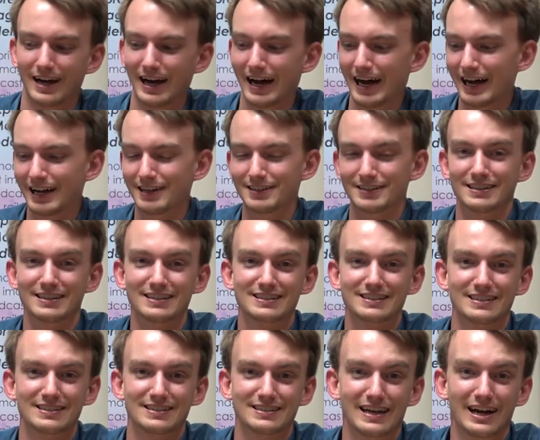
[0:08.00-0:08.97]
and
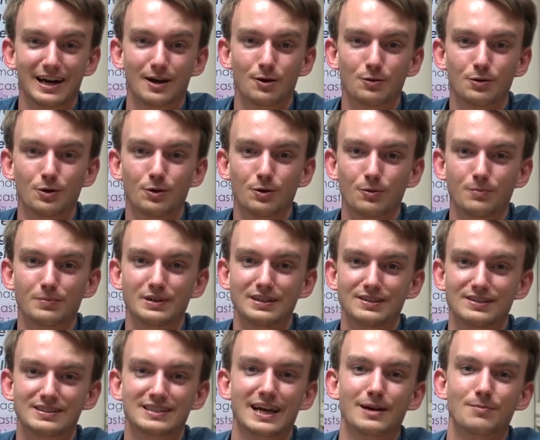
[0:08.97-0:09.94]
this is now
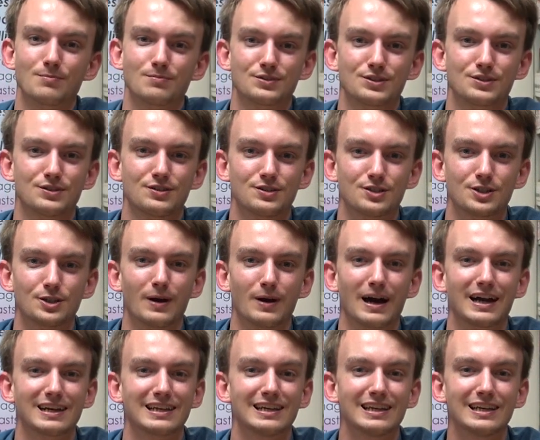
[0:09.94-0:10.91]
Hornby's attempt to
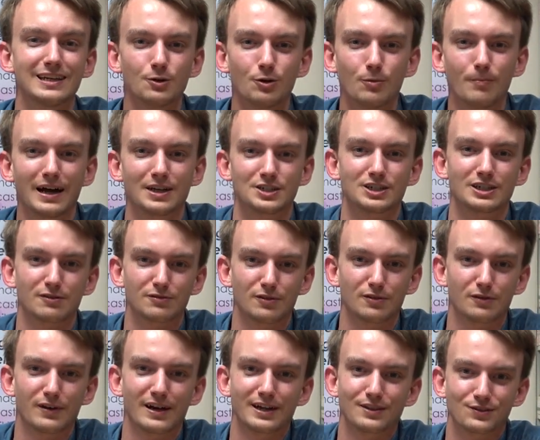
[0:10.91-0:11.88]
add a little magic
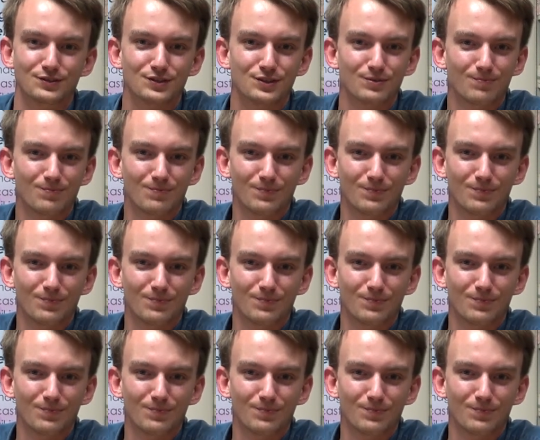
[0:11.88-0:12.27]
for fans.